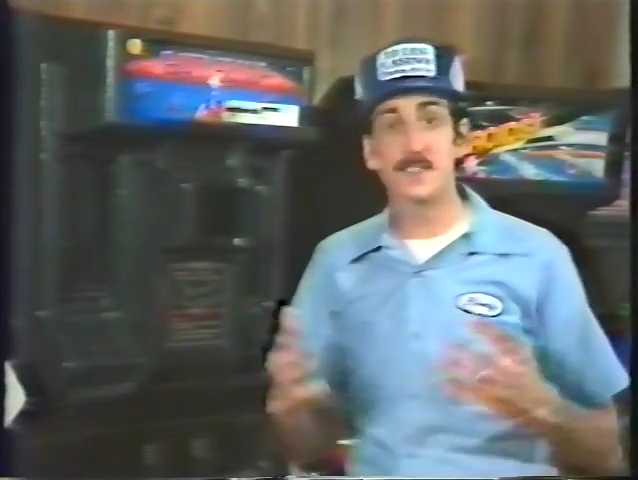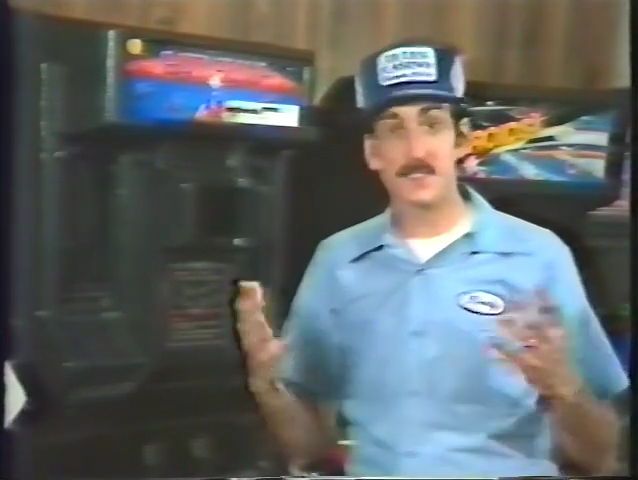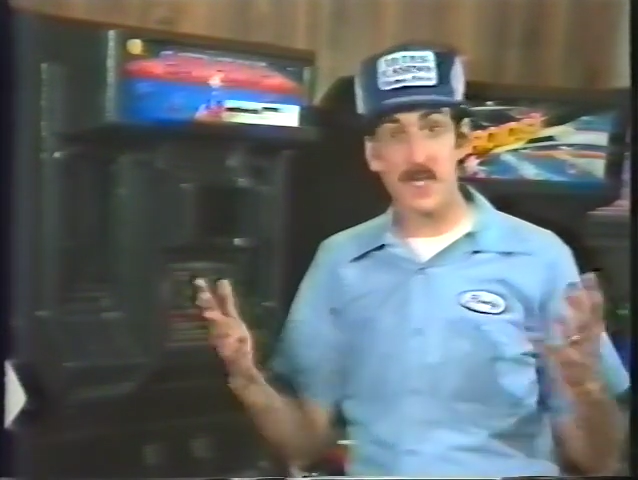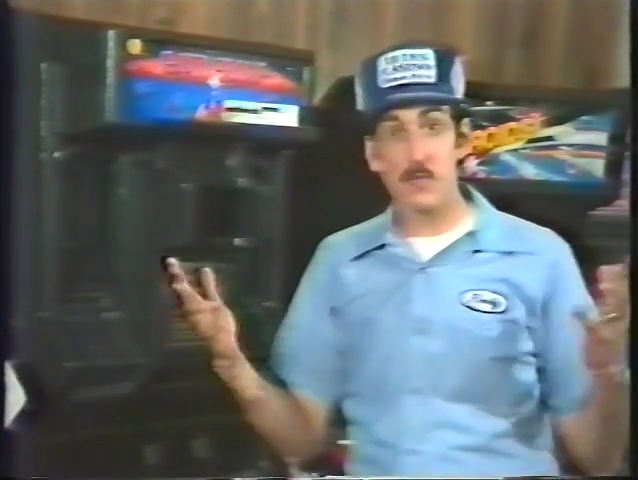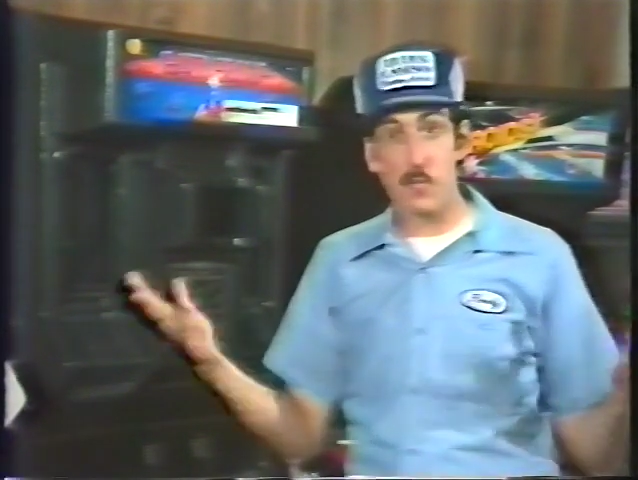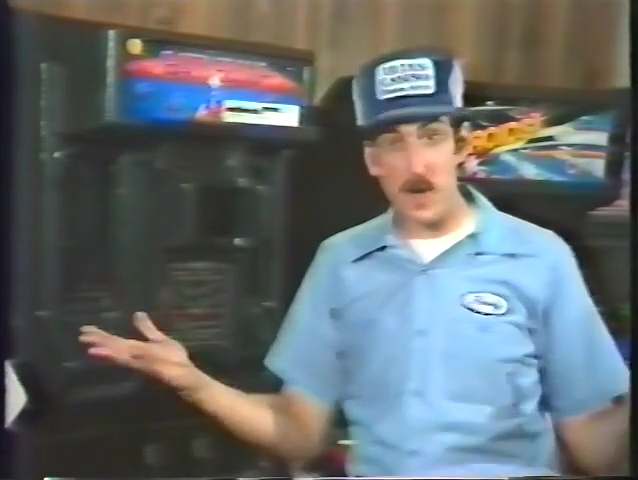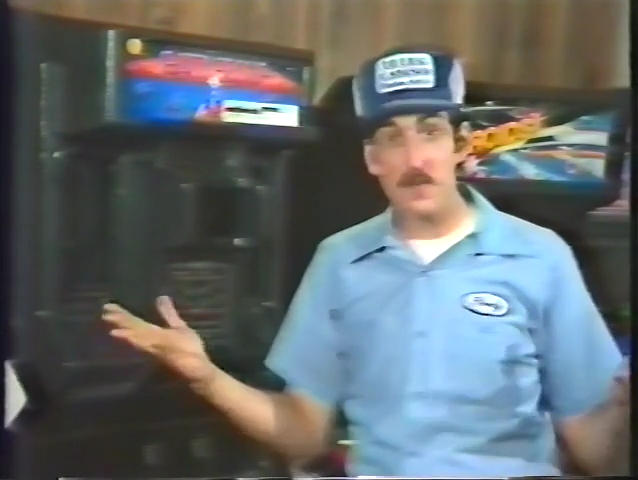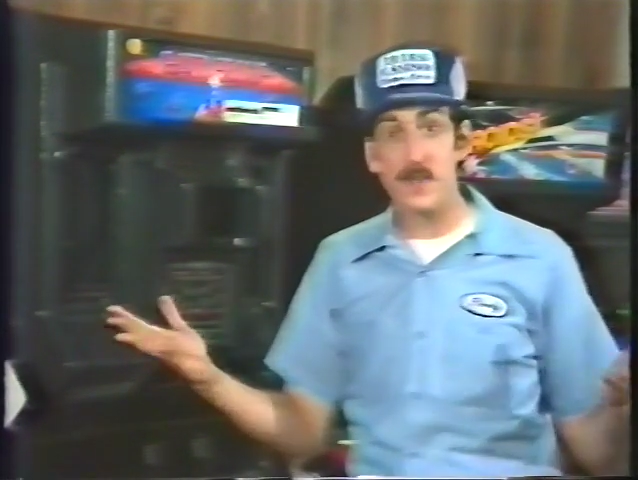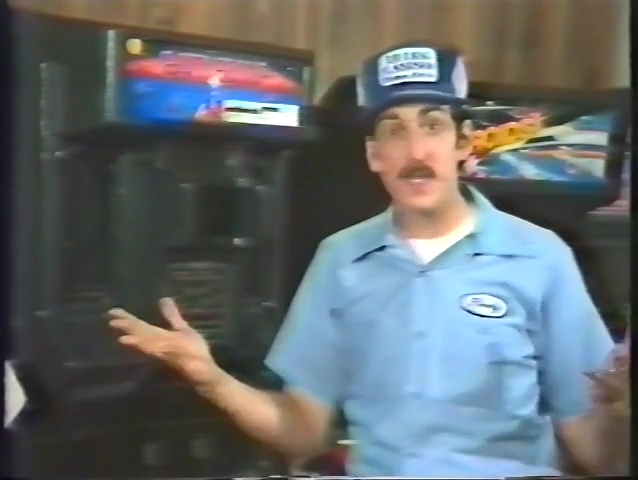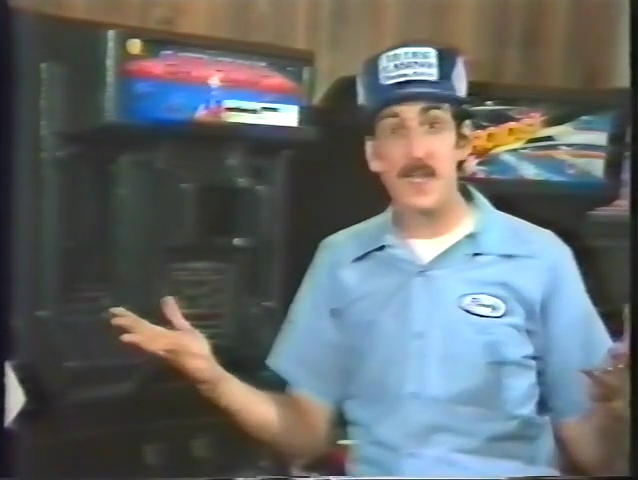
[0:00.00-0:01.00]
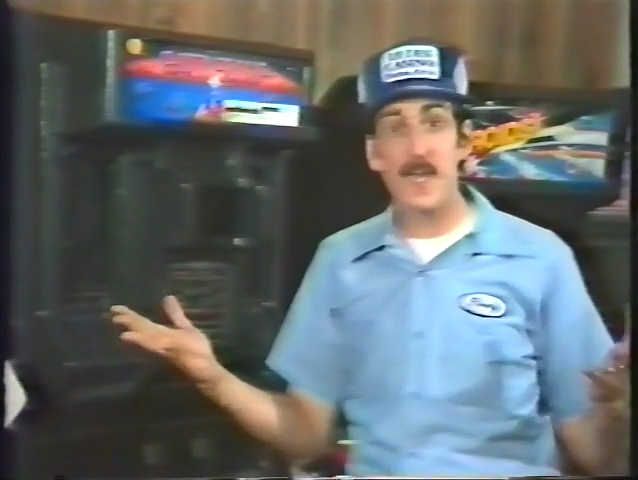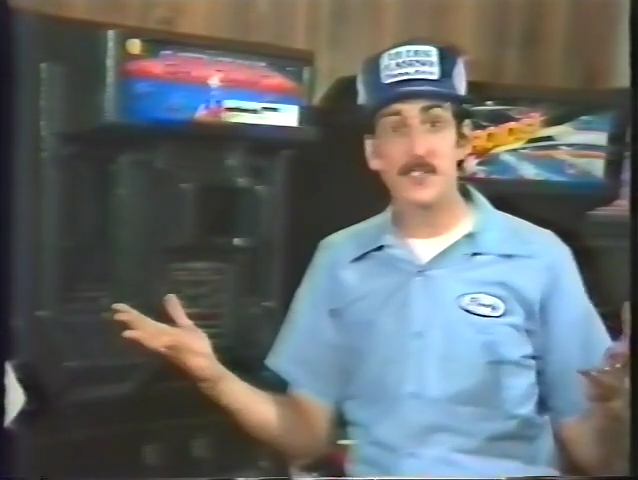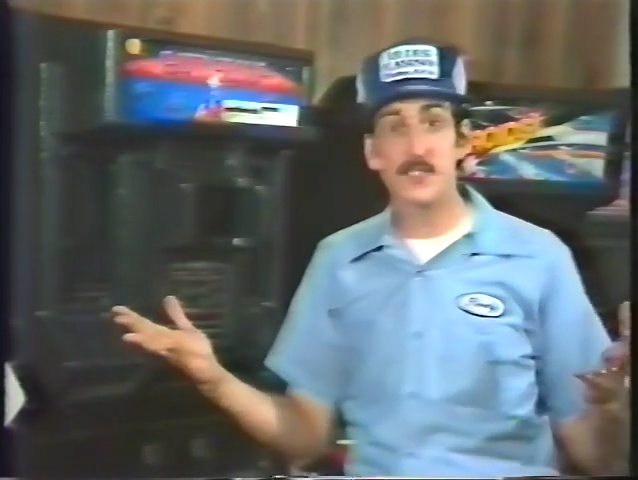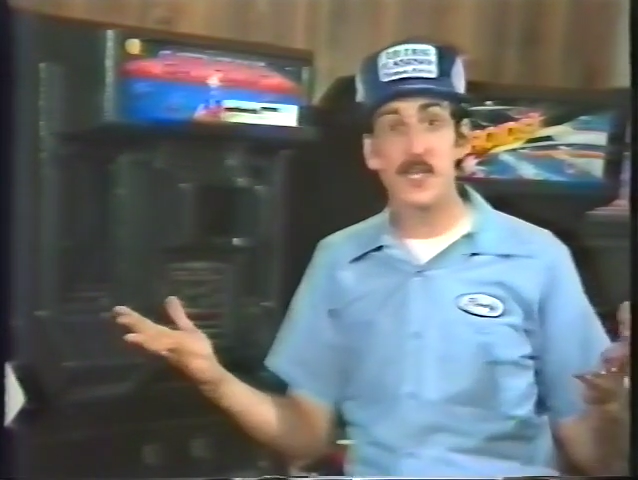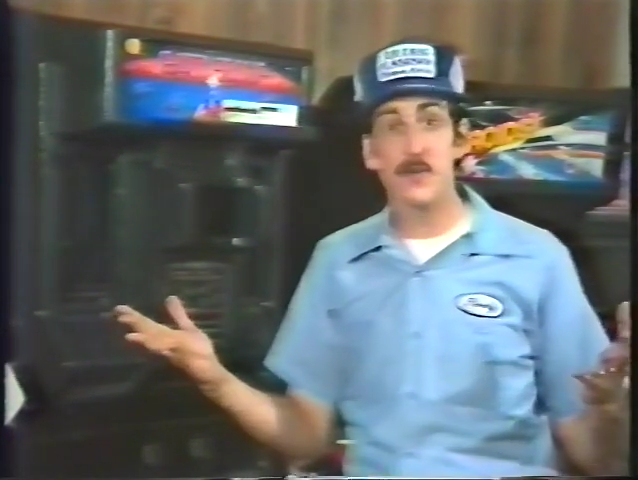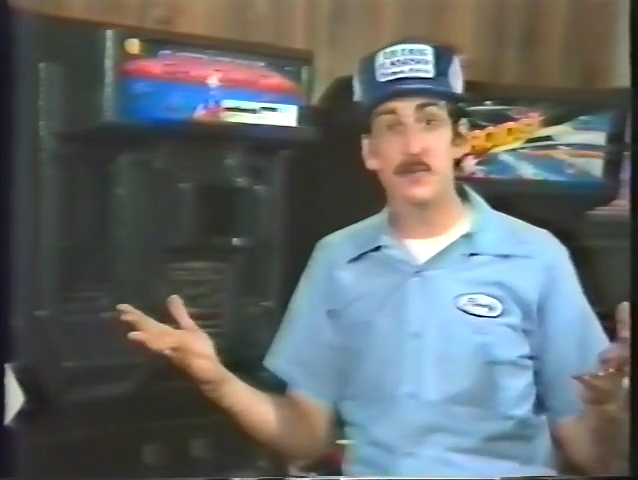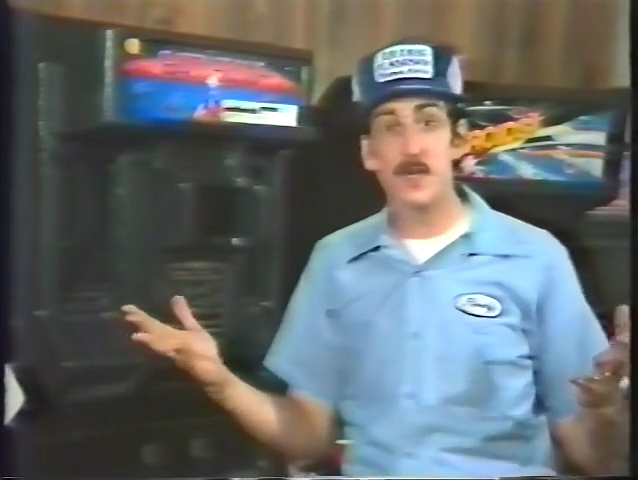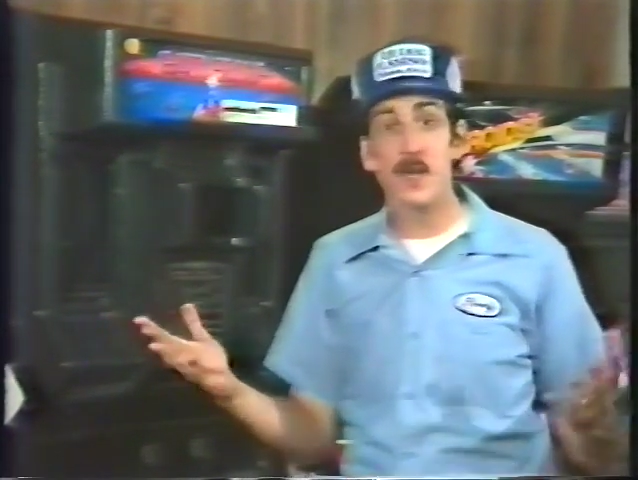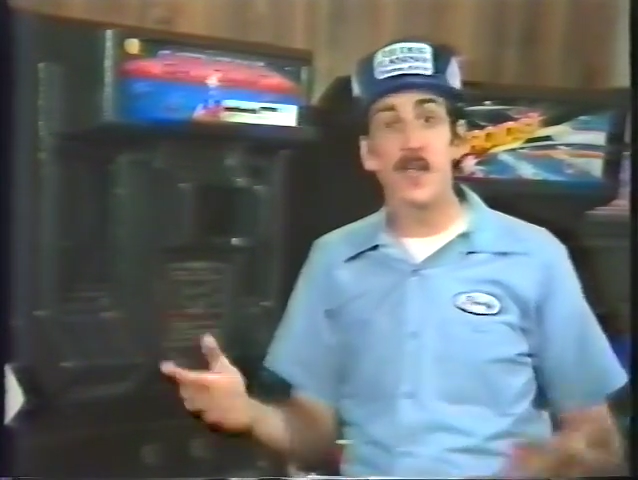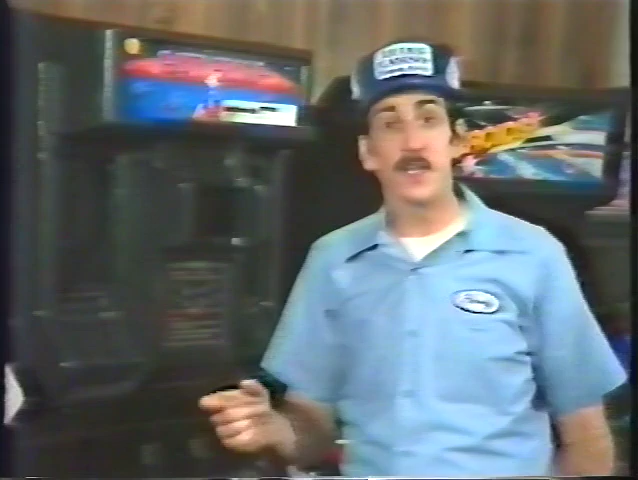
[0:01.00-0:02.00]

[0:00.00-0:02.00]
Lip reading: see where the EHT unit